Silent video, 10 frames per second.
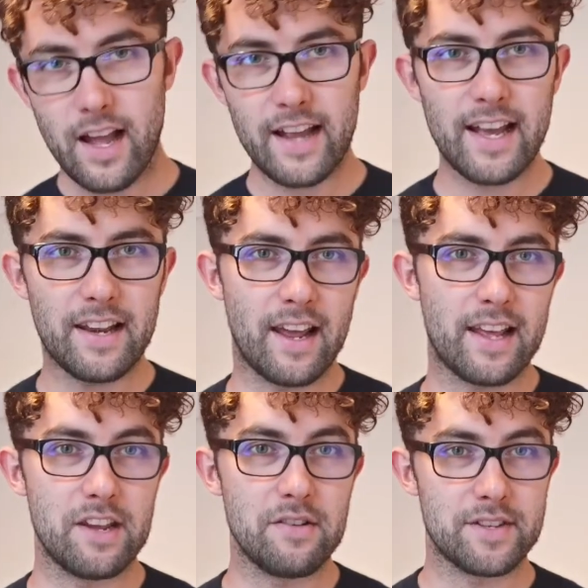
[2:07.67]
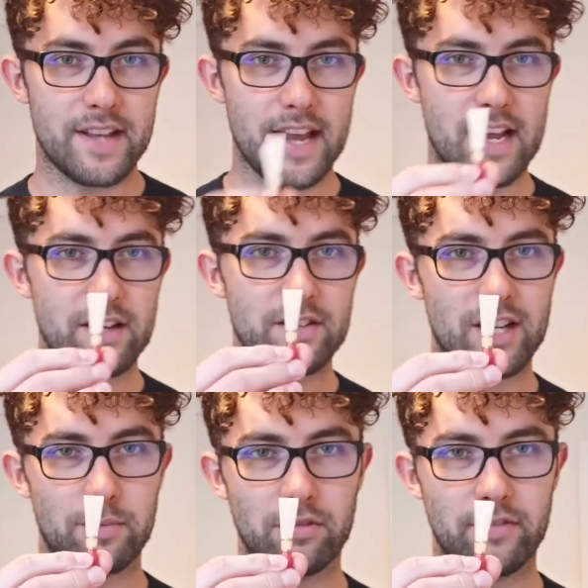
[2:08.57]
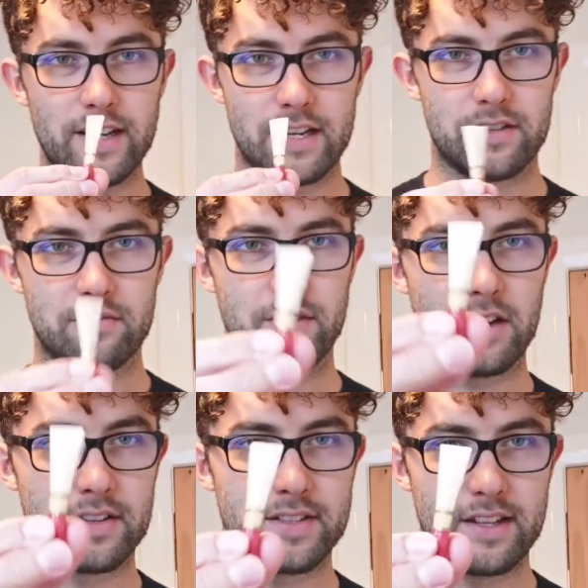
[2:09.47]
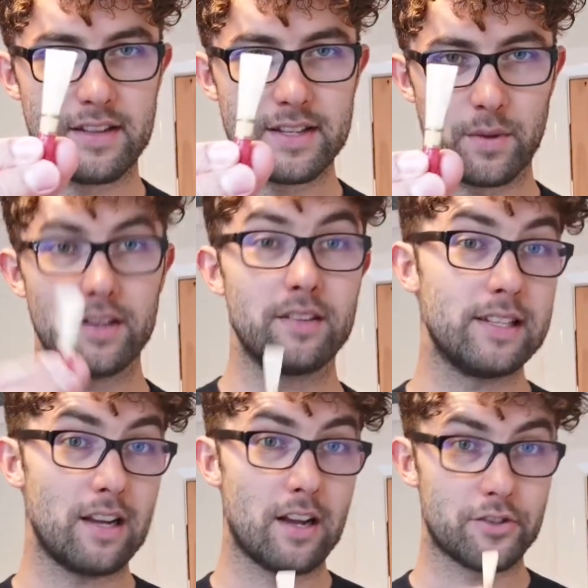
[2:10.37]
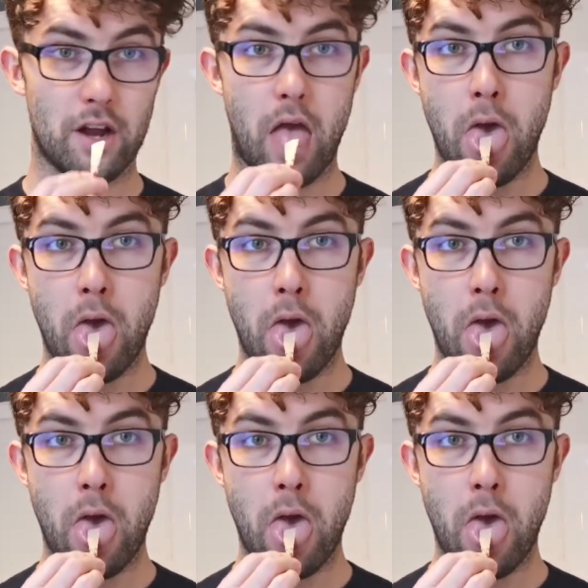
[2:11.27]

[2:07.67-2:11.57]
Again, it uses a double reed. You can see that this one is larger.